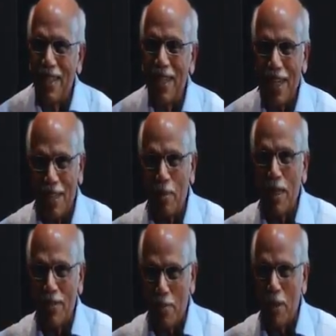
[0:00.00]
Then
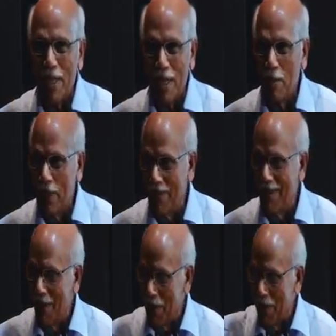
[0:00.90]
ultimately somebody came
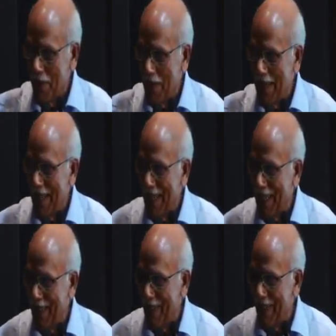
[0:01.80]
just now when
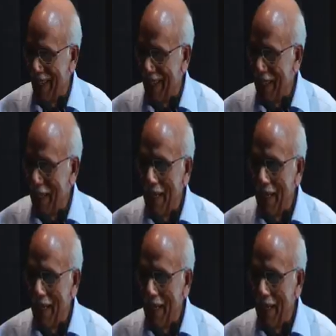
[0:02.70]
Ankit was there,